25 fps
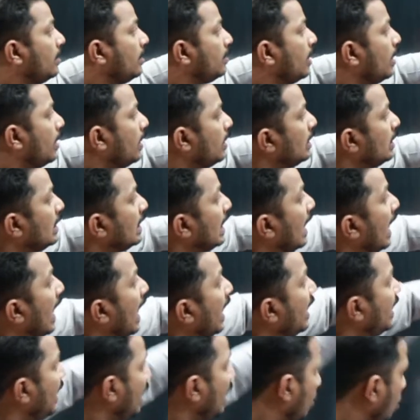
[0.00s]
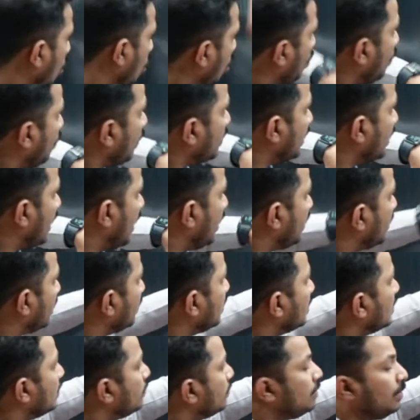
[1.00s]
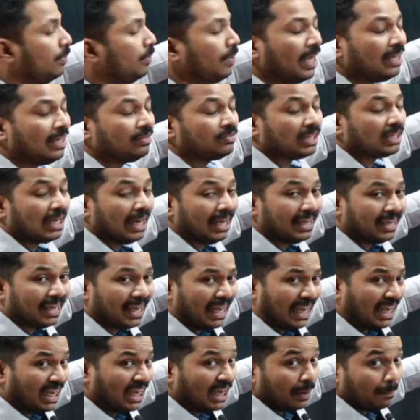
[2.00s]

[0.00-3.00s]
in the anti-clockwise direction behaves like a